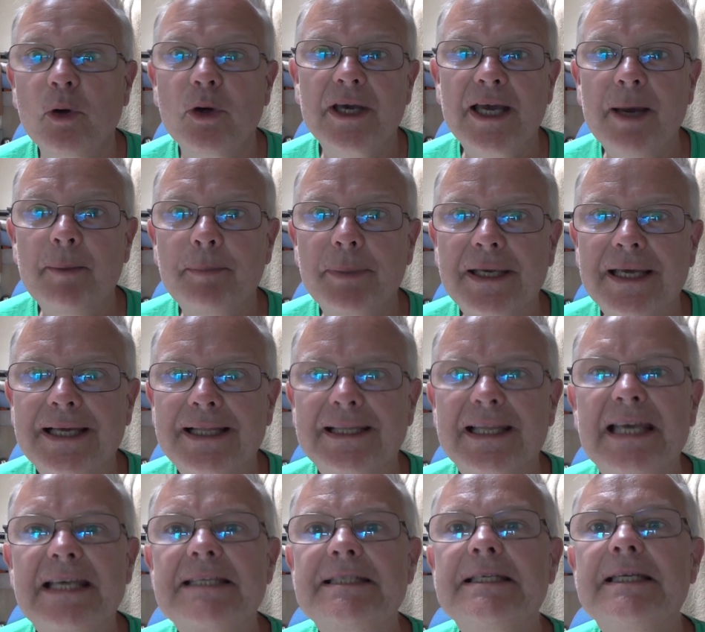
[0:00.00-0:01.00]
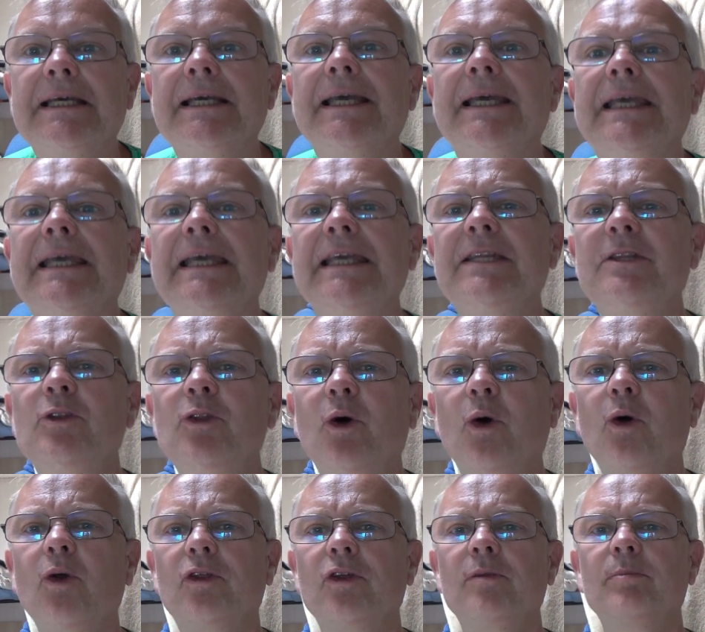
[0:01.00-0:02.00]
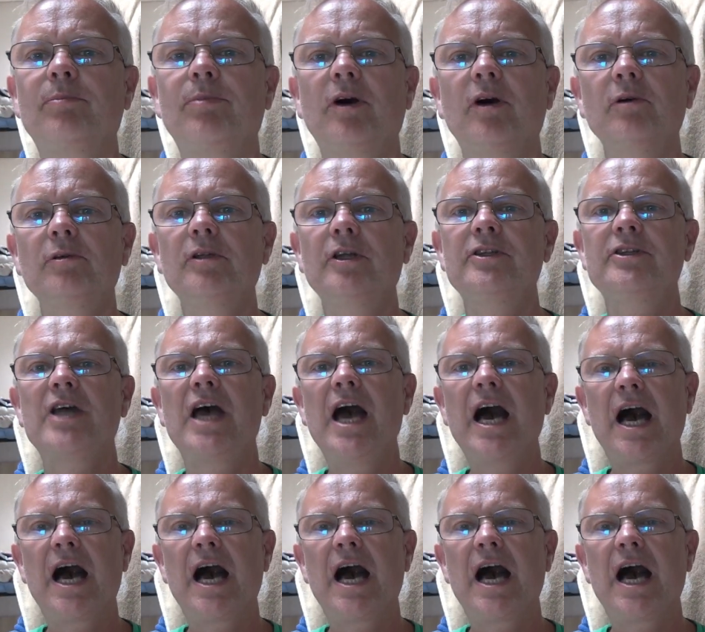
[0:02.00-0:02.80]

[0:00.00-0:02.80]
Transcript: or Camping Alexa, in northern Poland,